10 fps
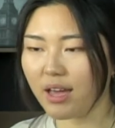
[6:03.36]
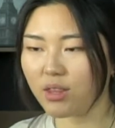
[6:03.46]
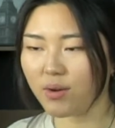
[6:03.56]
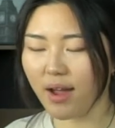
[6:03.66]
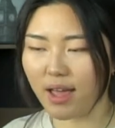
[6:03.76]

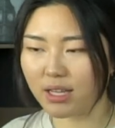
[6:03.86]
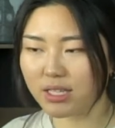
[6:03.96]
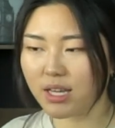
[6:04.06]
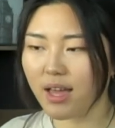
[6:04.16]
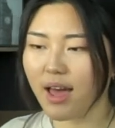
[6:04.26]
either end,
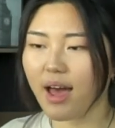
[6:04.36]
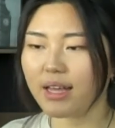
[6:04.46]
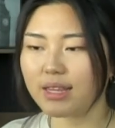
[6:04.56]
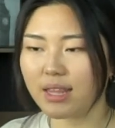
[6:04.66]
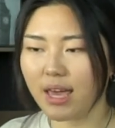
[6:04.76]

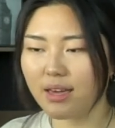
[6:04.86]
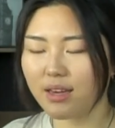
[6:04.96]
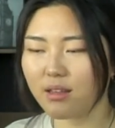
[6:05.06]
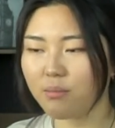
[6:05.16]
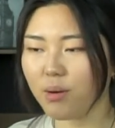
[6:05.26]
and they
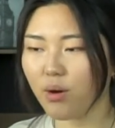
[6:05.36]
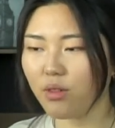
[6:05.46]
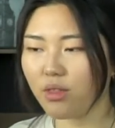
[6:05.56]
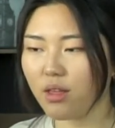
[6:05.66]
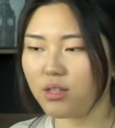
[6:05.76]
can
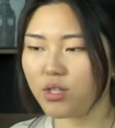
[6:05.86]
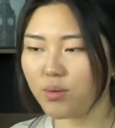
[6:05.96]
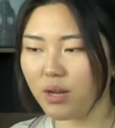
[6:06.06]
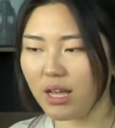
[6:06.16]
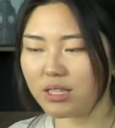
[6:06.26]
both
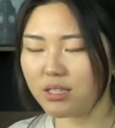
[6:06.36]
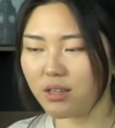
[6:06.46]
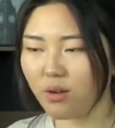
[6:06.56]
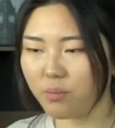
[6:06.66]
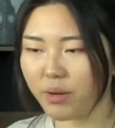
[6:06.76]
donate
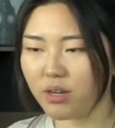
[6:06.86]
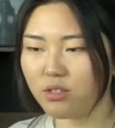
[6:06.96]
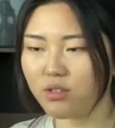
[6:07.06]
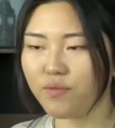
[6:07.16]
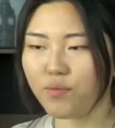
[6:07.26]
lone pairs
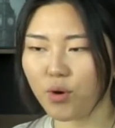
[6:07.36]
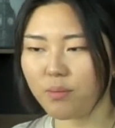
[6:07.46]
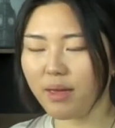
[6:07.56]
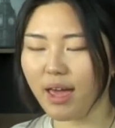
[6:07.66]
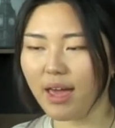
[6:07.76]
to
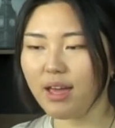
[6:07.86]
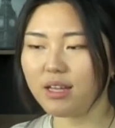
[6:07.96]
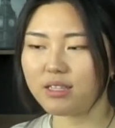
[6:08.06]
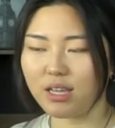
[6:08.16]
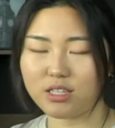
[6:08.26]
form a
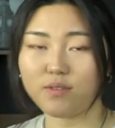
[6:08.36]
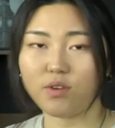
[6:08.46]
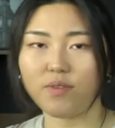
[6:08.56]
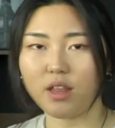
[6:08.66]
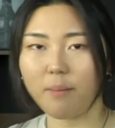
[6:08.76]
dative
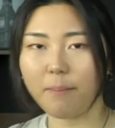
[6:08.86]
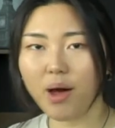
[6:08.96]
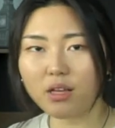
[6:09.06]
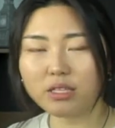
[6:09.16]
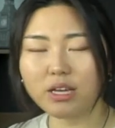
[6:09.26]
covalent
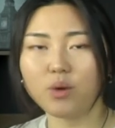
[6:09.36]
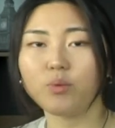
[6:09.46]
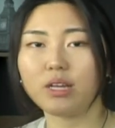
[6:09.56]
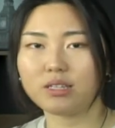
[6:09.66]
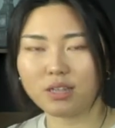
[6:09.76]
bond
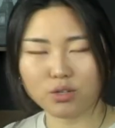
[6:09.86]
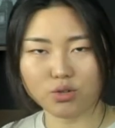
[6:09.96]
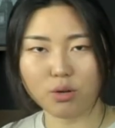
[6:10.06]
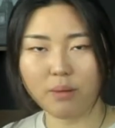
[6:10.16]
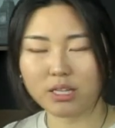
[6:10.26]
with a
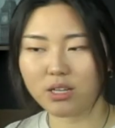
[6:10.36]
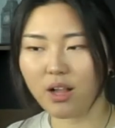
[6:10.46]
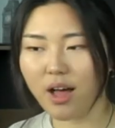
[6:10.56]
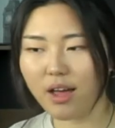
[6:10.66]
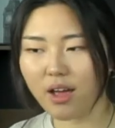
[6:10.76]
central
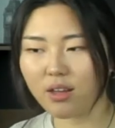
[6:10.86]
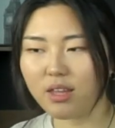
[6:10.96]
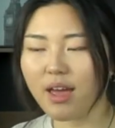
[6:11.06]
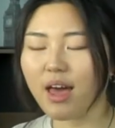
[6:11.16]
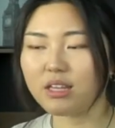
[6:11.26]
metal ion.
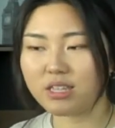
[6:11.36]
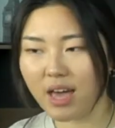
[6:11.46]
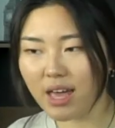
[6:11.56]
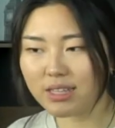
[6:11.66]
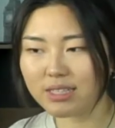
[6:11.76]
And
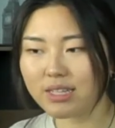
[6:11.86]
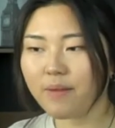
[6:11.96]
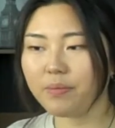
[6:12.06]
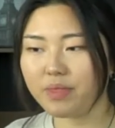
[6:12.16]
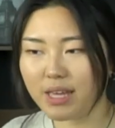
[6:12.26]
hence,
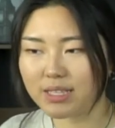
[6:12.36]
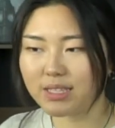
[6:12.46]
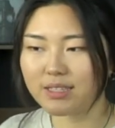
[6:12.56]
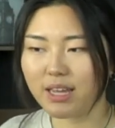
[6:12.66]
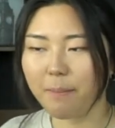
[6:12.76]
this
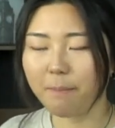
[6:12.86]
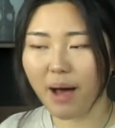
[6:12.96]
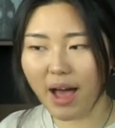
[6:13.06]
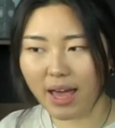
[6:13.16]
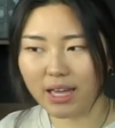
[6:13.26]
is a
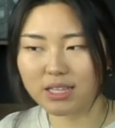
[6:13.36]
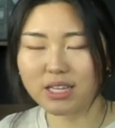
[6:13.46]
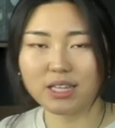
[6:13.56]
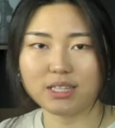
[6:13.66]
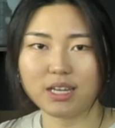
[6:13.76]

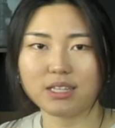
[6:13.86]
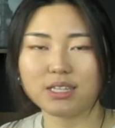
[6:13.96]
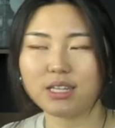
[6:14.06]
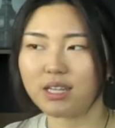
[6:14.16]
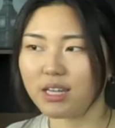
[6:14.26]

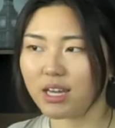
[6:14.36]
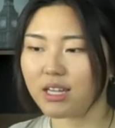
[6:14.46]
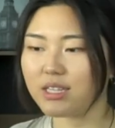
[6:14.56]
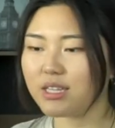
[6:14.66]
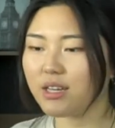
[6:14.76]
bidendate
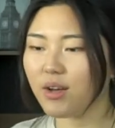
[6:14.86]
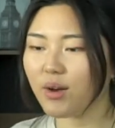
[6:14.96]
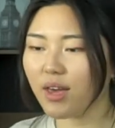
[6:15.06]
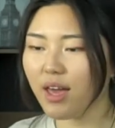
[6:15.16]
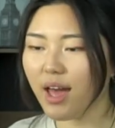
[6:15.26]
ligand.
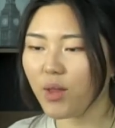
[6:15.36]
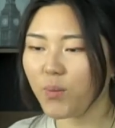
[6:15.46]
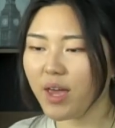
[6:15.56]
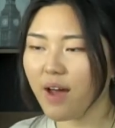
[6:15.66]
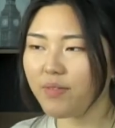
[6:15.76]
Okay, and
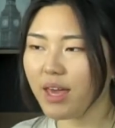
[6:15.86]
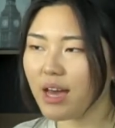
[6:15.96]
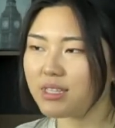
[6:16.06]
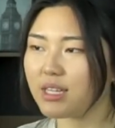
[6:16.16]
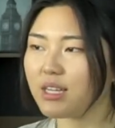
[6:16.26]
we have the
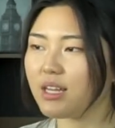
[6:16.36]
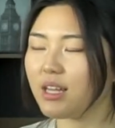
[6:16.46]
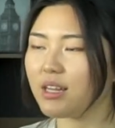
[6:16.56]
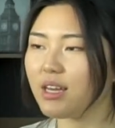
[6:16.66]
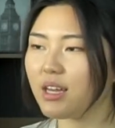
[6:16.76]

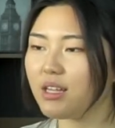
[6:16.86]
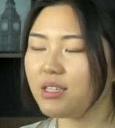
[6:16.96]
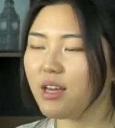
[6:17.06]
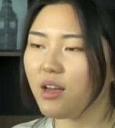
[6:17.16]
hexadendate ligand.